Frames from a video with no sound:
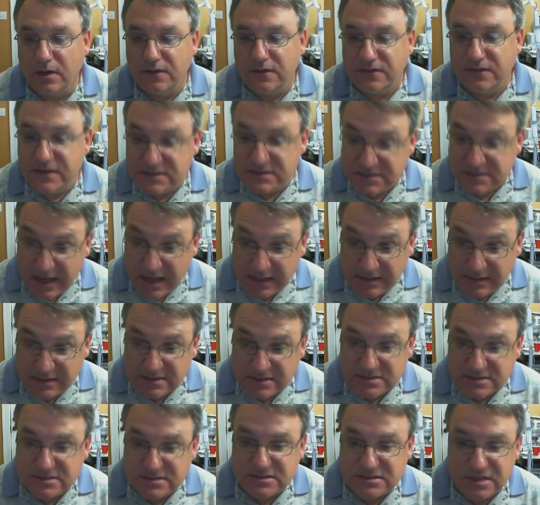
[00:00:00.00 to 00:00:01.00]
This idea
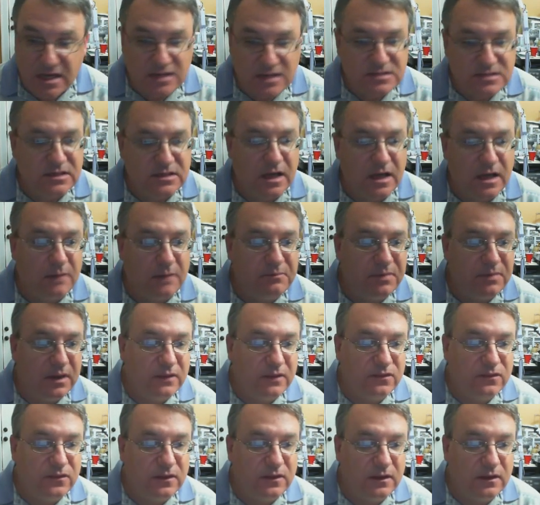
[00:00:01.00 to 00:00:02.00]
does not stop
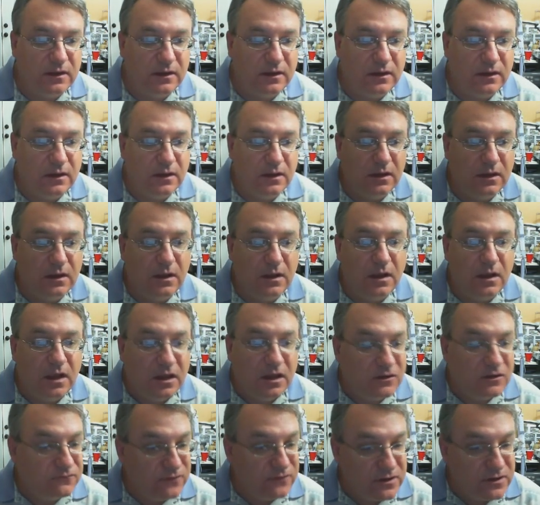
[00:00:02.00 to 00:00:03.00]
at the
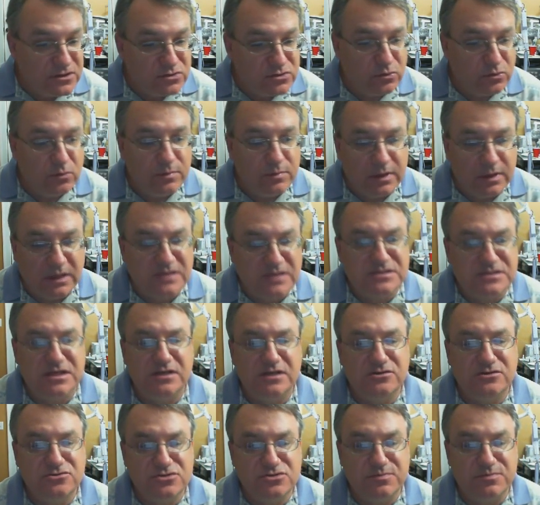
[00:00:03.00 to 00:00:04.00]
individual but
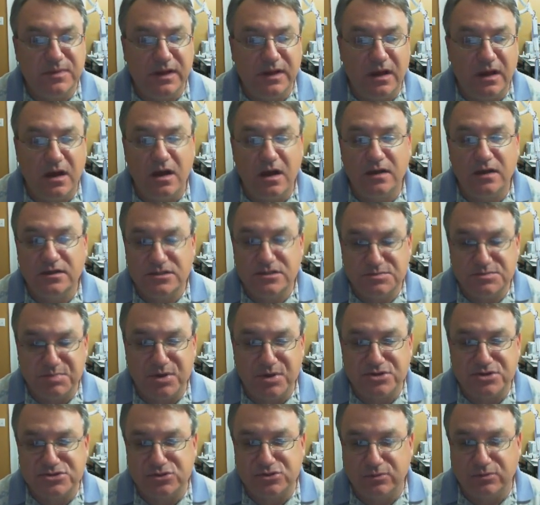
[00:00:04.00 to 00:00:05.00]
continues beyond his
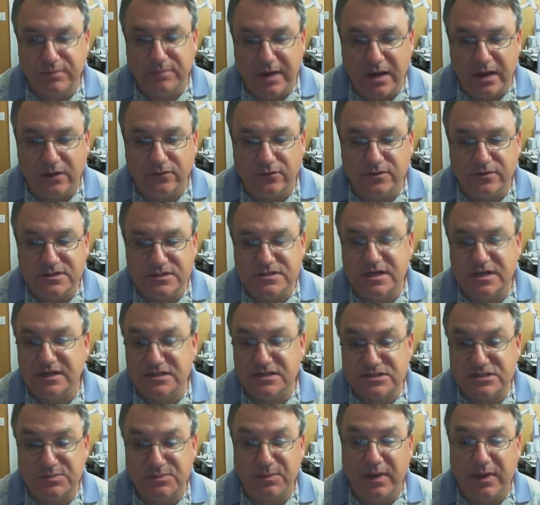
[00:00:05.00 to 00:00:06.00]
personal boundaries and
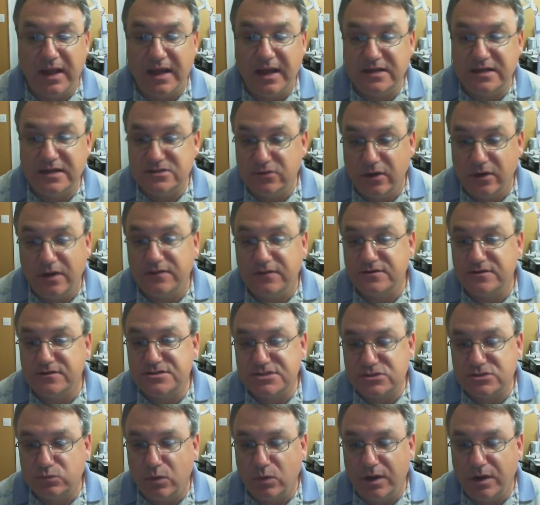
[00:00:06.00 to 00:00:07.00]
is applied to others
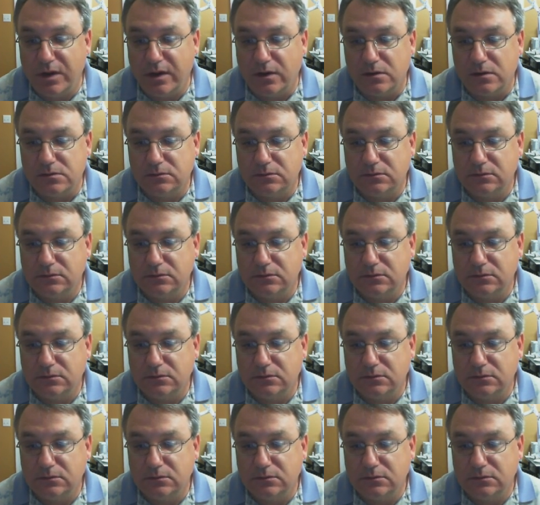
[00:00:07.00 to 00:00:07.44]
as well.